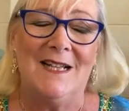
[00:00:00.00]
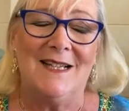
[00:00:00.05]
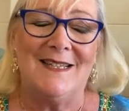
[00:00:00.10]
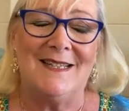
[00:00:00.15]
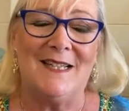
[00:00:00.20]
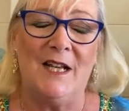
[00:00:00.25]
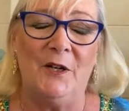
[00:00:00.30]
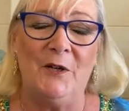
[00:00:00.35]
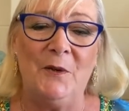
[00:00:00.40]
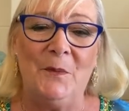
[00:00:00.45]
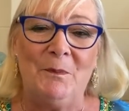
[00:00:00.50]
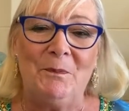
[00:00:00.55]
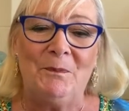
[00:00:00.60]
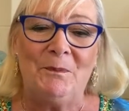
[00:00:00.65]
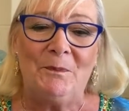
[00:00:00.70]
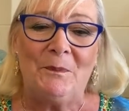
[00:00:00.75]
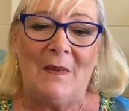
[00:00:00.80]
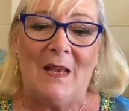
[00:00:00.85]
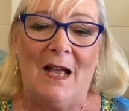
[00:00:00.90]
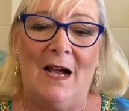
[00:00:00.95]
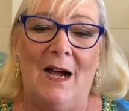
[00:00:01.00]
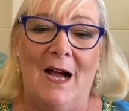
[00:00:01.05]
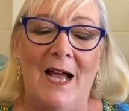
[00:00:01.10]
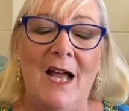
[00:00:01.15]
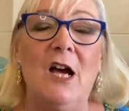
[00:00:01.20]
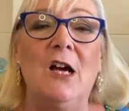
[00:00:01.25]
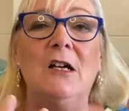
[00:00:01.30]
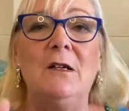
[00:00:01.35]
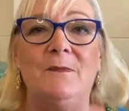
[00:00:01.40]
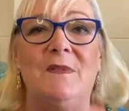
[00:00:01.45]
So
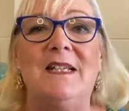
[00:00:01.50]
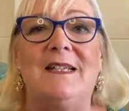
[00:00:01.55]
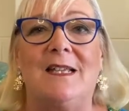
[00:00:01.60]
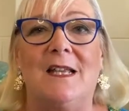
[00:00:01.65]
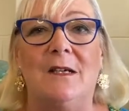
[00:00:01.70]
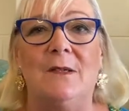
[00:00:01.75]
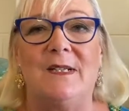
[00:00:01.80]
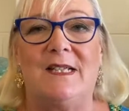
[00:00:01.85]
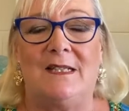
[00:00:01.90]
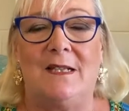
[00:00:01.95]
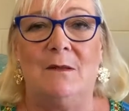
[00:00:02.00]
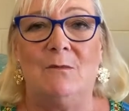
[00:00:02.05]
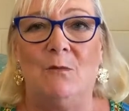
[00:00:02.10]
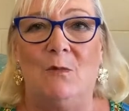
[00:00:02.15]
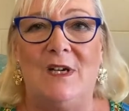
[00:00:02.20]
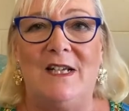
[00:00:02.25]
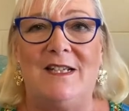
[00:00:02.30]
I hope this goes some